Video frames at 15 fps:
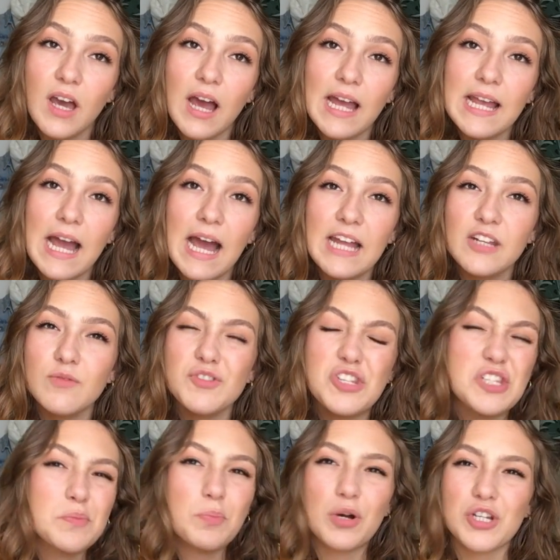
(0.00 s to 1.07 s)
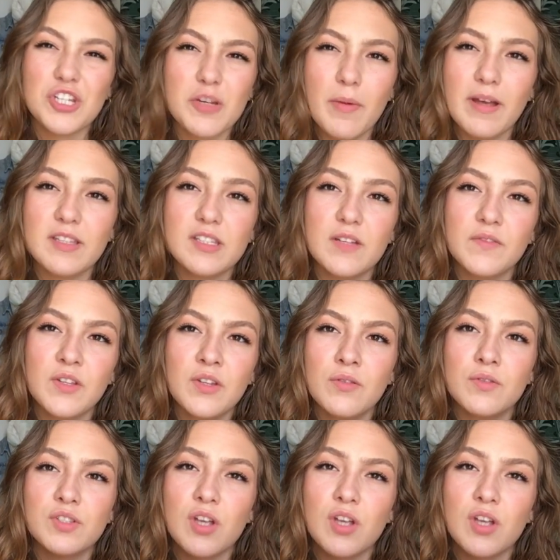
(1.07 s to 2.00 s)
I kind of was just pushing myself to do